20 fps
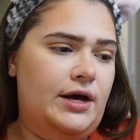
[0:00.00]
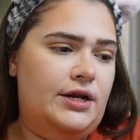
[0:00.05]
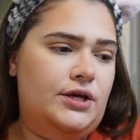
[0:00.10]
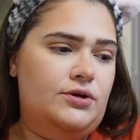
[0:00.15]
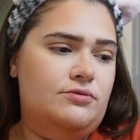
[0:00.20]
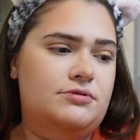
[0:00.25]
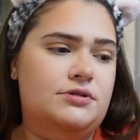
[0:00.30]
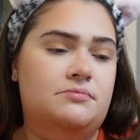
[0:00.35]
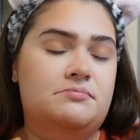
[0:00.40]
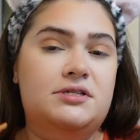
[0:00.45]
ahead and
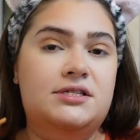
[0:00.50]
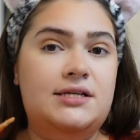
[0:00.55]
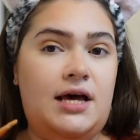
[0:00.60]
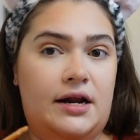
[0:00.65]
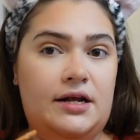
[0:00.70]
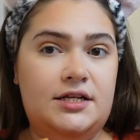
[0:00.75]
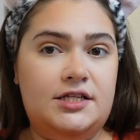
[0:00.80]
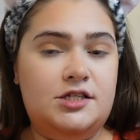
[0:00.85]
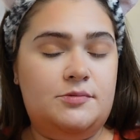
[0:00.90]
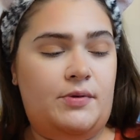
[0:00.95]
use some
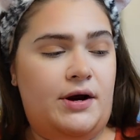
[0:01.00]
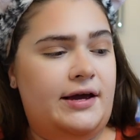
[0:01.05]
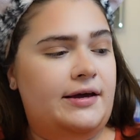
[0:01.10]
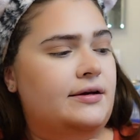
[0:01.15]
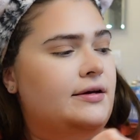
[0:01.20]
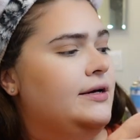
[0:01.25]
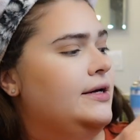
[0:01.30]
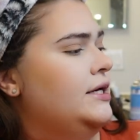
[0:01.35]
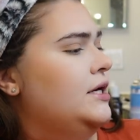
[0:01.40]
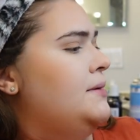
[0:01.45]
setting spray.
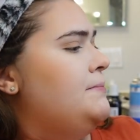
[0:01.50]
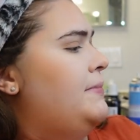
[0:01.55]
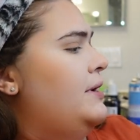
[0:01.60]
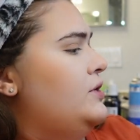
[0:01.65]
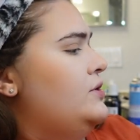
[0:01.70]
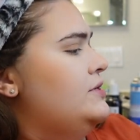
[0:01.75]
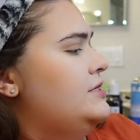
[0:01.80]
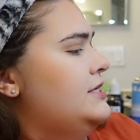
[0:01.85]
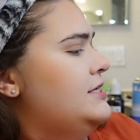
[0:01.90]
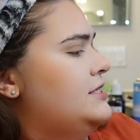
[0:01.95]
By
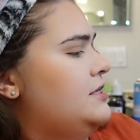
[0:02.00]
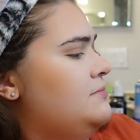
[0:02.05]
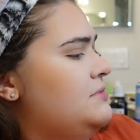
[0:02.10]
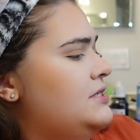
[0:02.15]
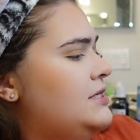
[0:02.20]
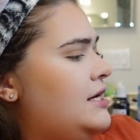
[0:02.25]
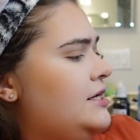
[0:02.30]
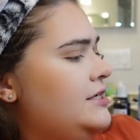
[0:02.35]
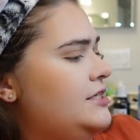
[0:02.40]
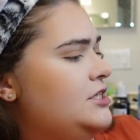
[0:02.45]
using some
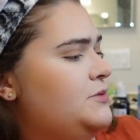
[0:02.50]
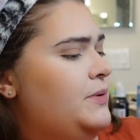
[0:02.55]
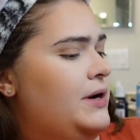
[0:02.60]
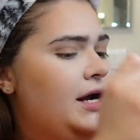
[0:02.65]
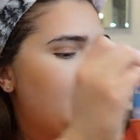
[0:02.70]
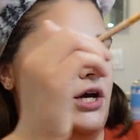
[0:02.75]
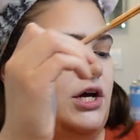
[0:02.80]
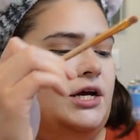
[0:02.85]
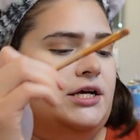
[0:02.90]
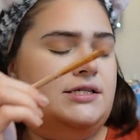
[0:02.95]
setting
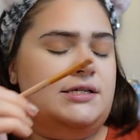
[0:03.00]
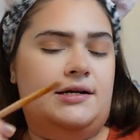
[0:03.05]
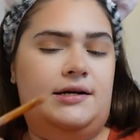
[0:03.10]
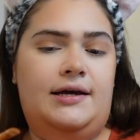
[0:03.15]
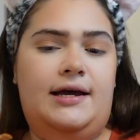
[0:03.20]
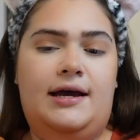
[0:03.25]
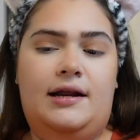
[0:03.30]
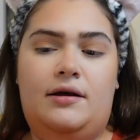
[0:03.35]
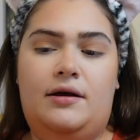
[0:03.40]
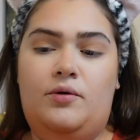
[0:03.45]
spray, it's gonna
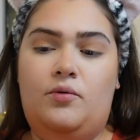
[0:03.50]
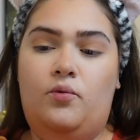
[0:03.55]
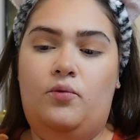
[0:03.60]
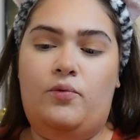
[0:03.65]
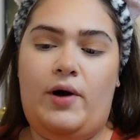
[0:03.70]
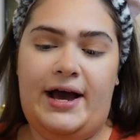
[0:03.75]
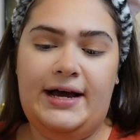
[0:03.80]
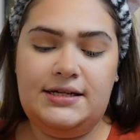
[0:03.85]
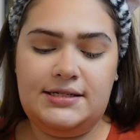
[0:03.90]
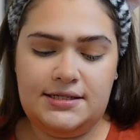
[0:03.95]
get it
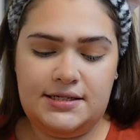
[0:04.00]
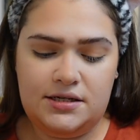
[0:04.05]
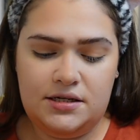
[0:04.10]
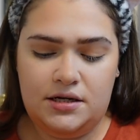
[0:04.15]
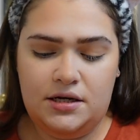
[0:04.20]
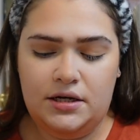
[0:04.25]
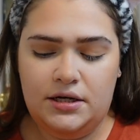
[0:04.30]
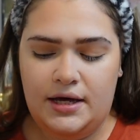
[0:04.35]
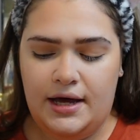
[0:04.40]
wet,